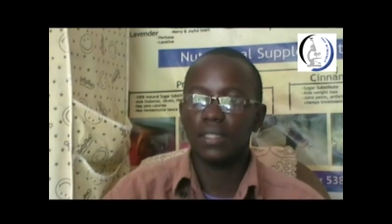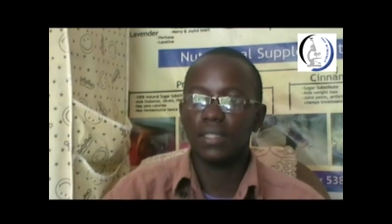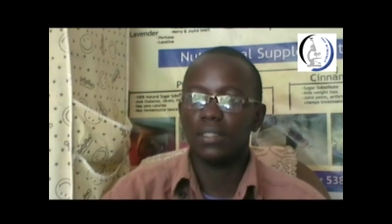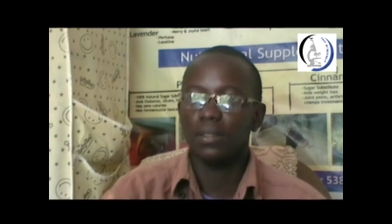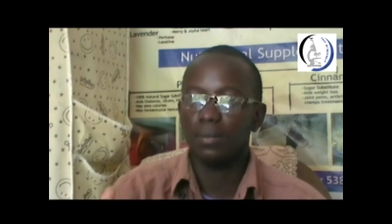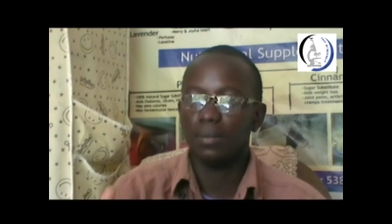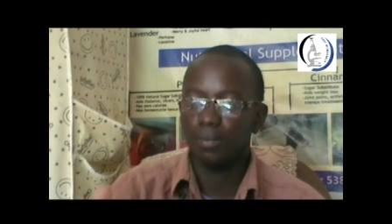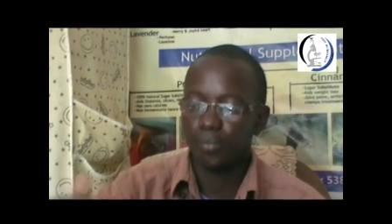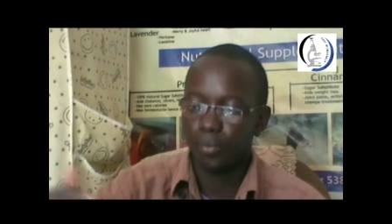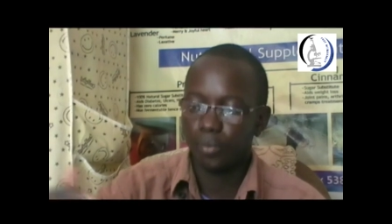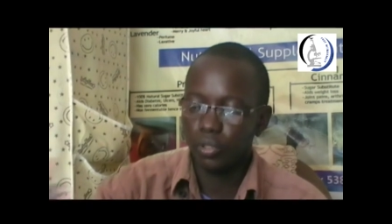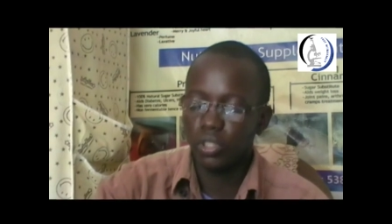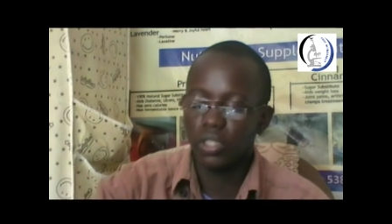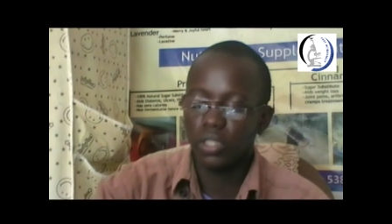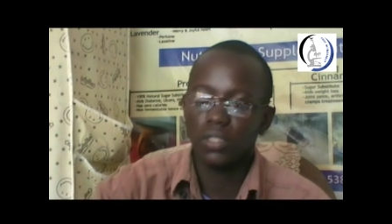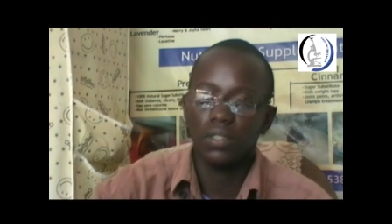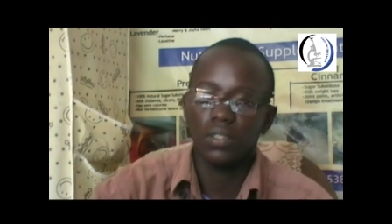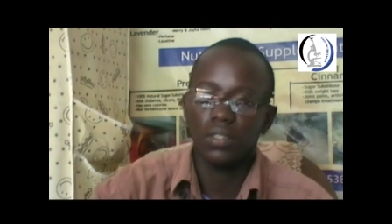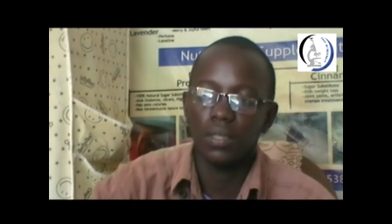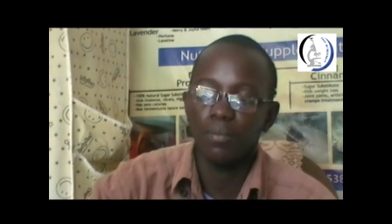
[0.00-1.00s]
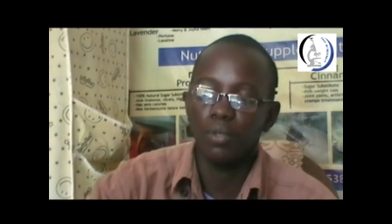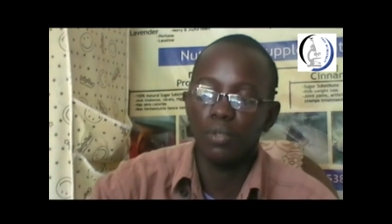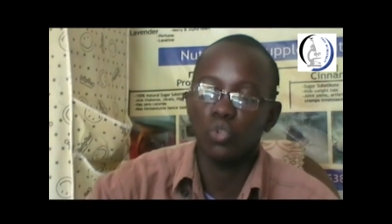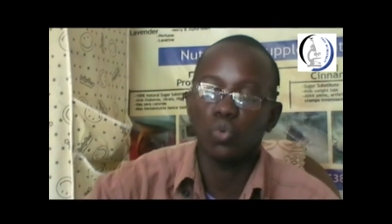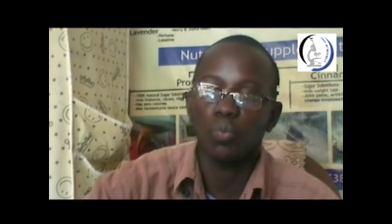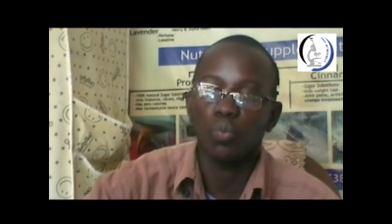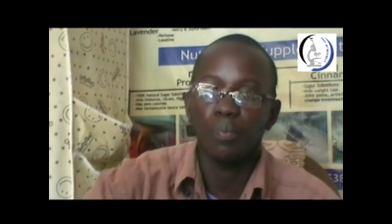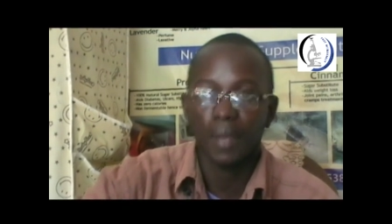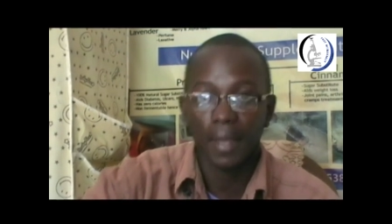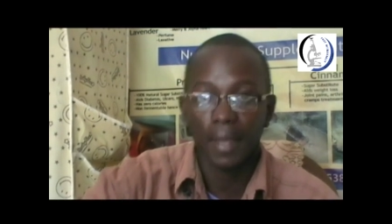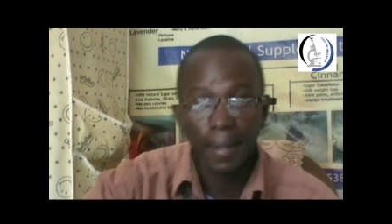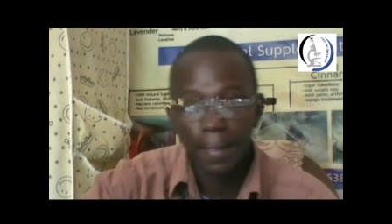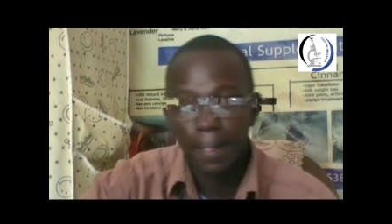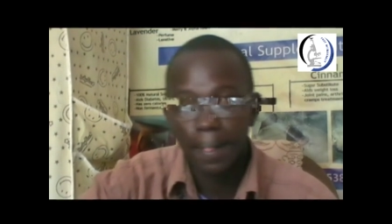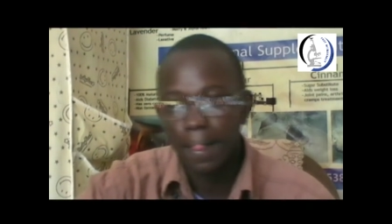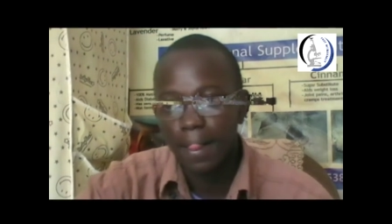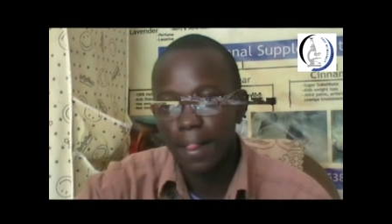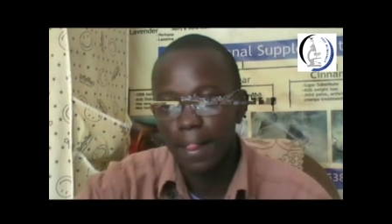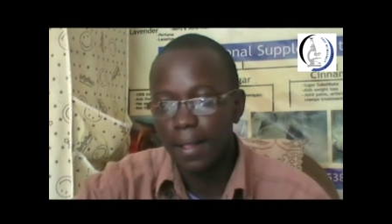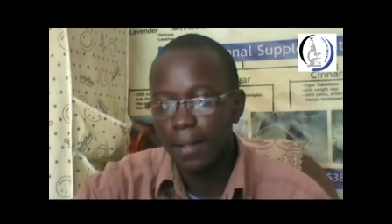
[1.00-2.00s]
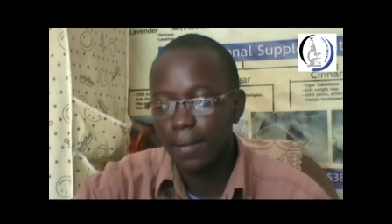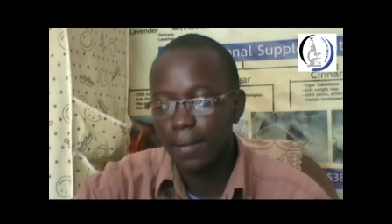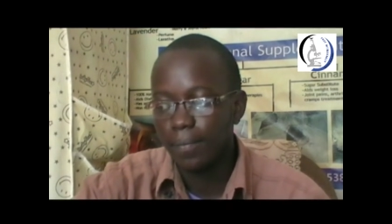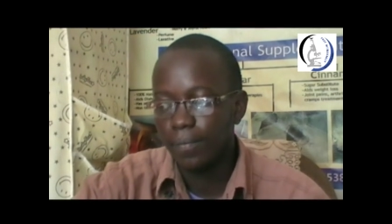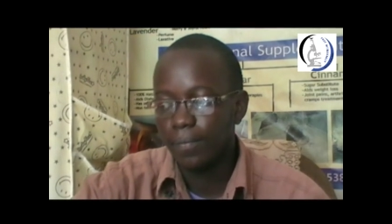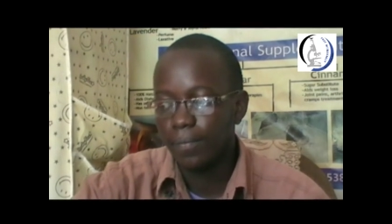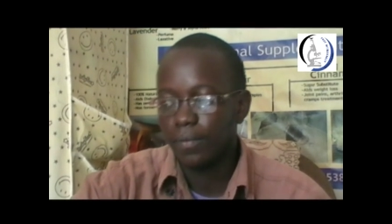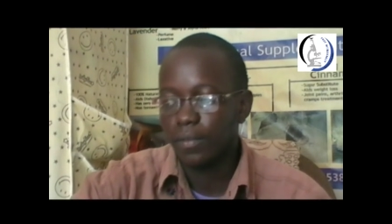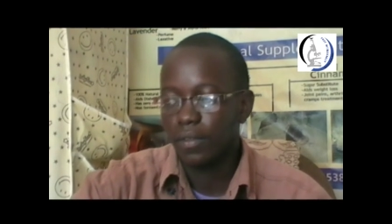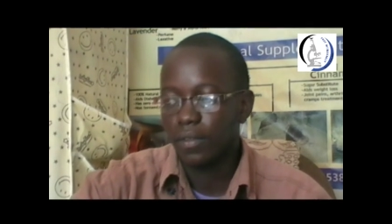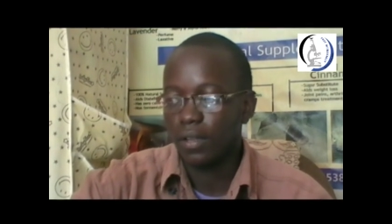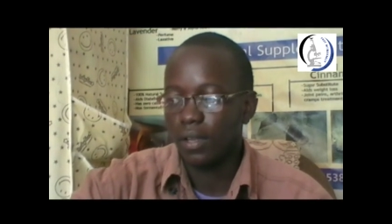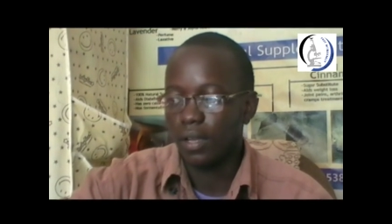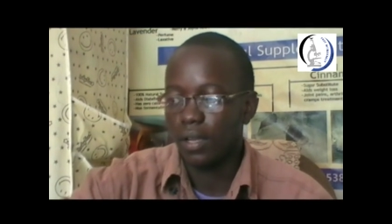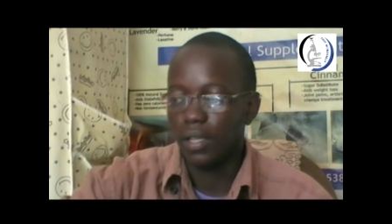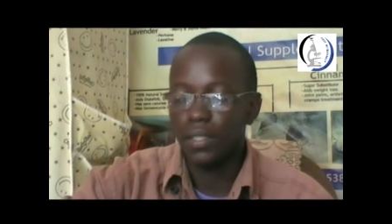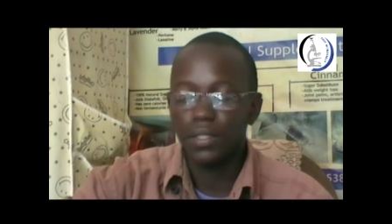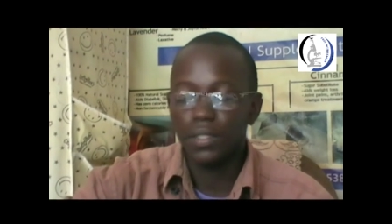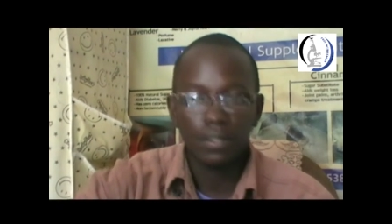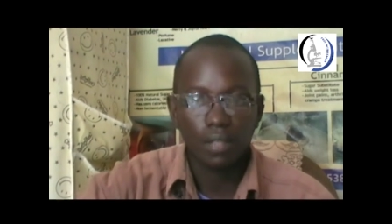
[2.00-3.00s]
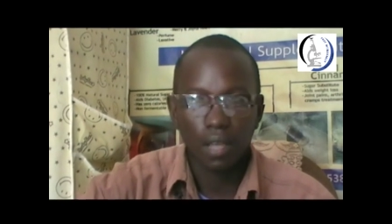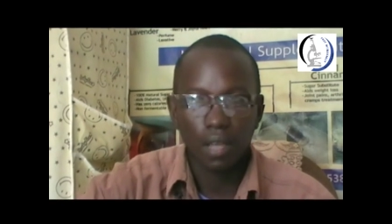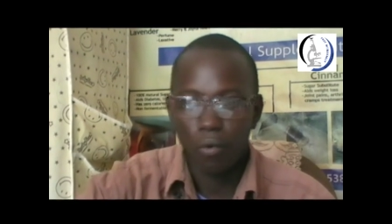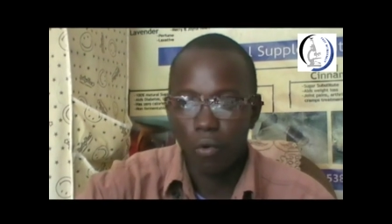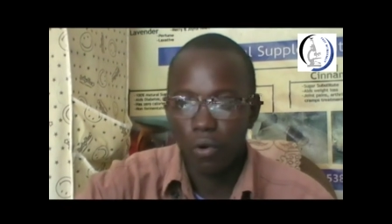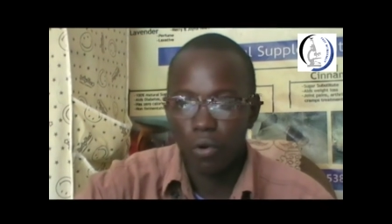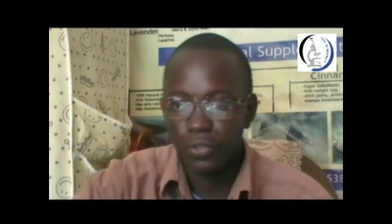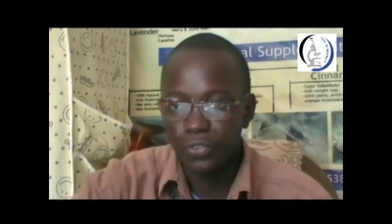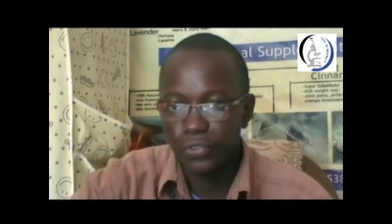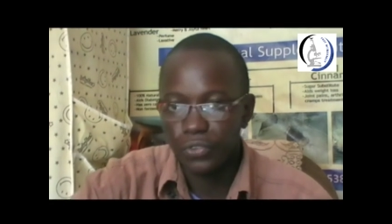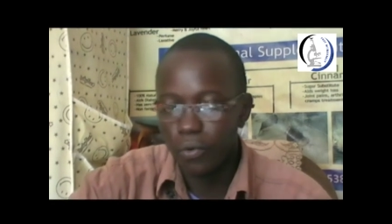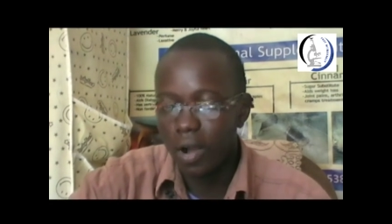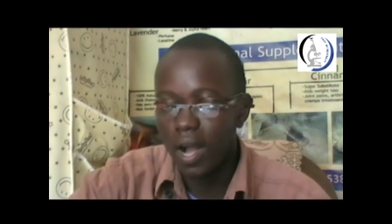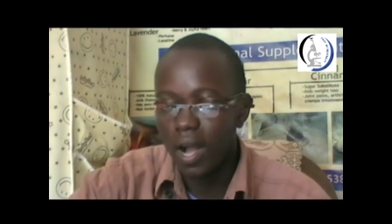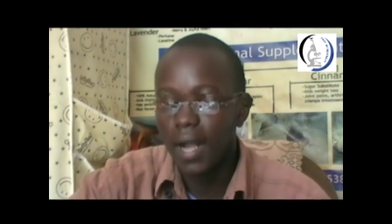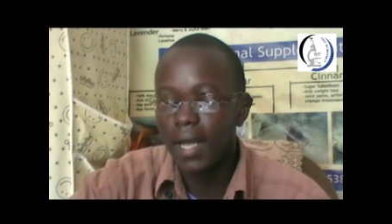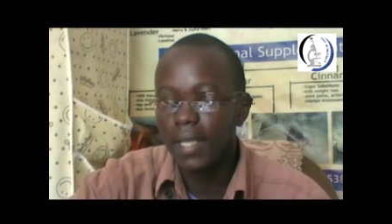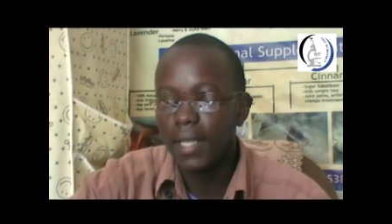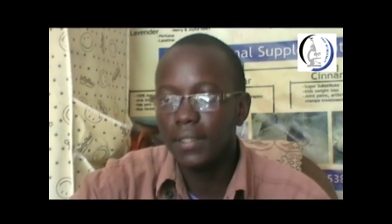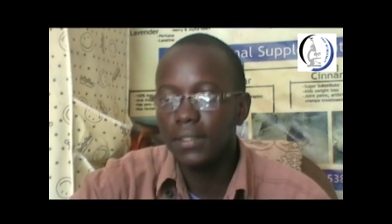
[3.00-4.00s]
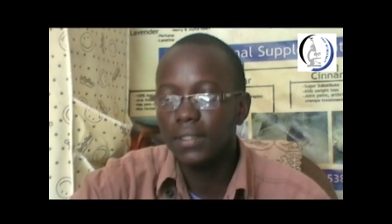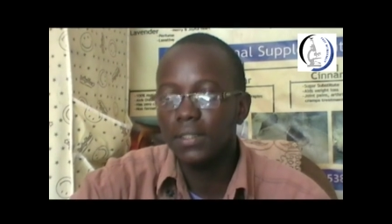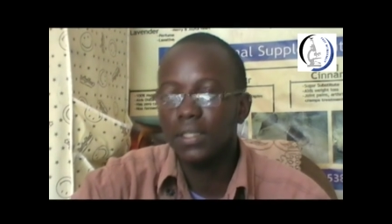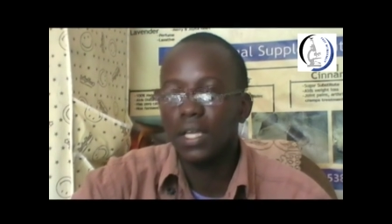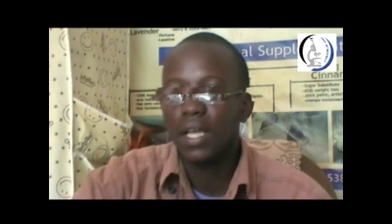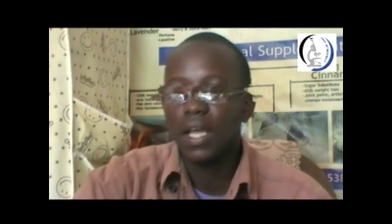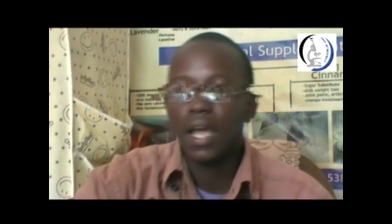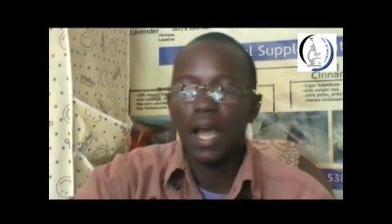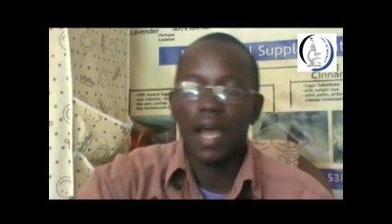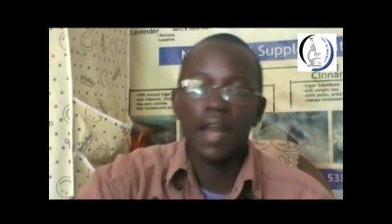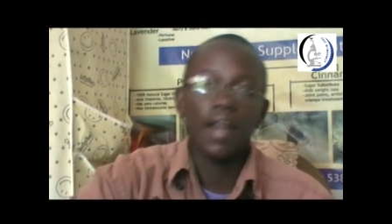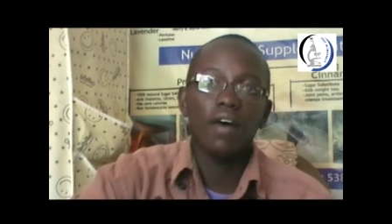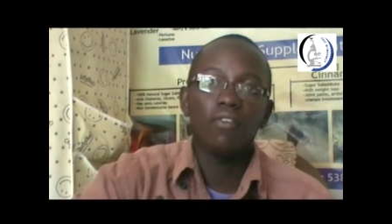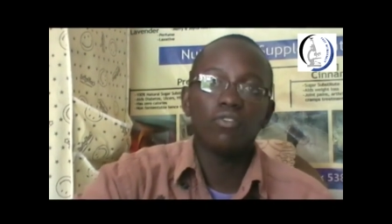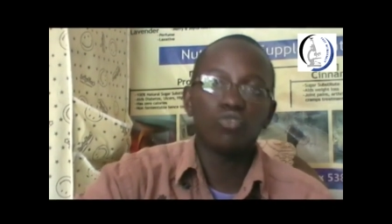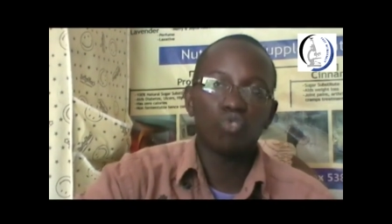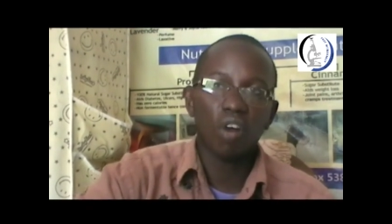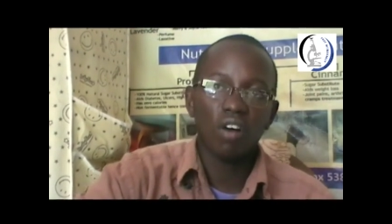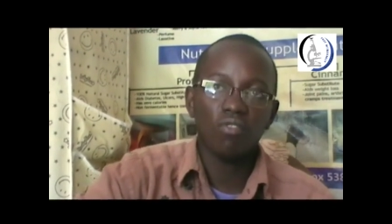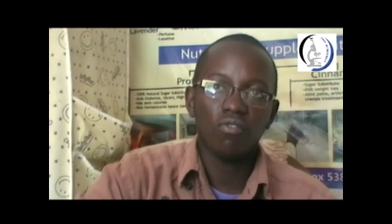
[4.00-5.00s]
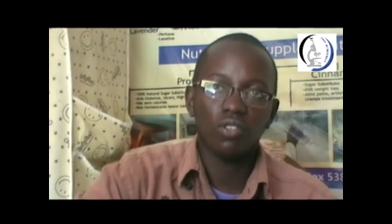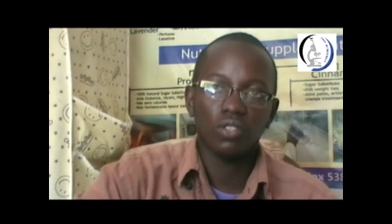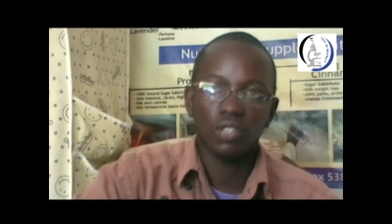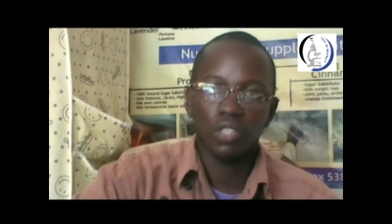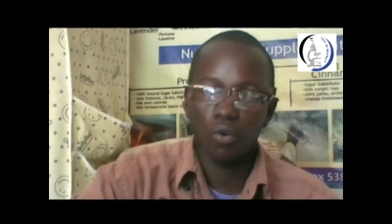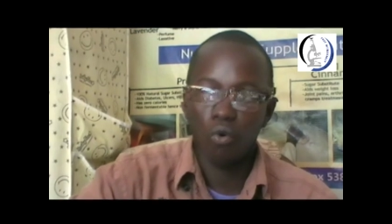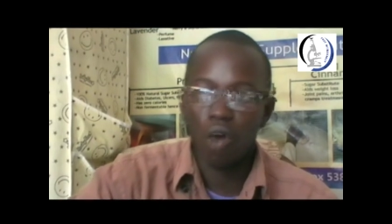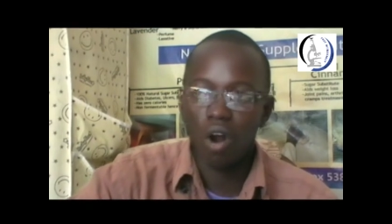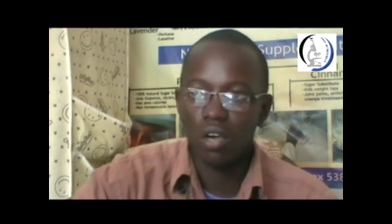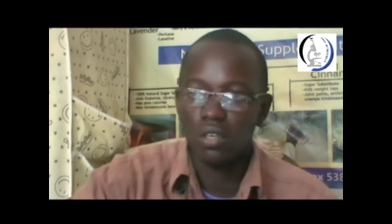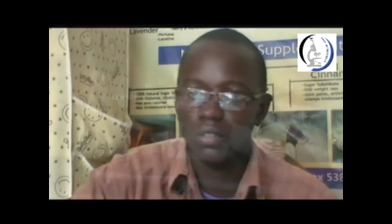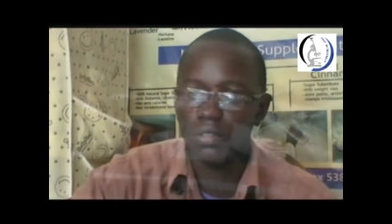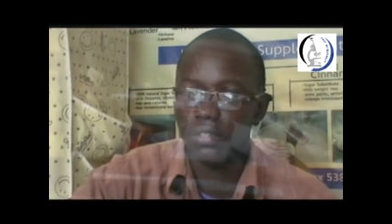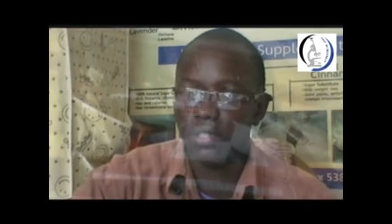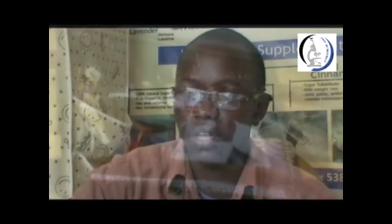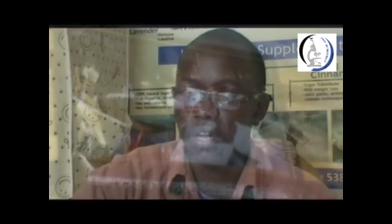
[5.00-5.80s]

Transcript: that the project is able to pay uh, its, our its workers and I've traveled the world.